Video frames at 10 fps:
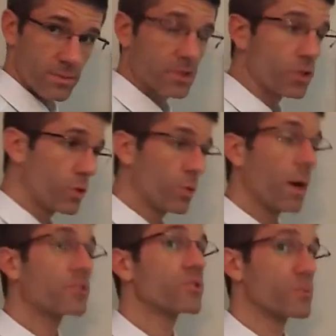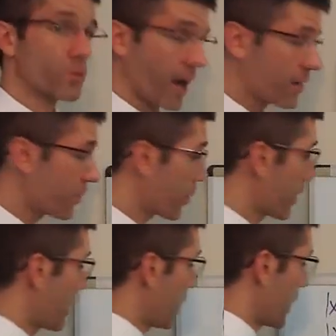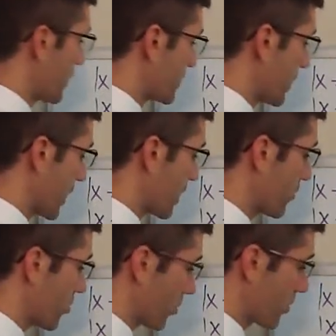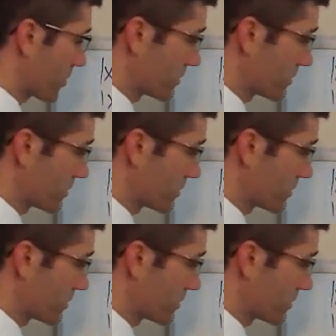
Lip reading: 2 subtract 4 is -2.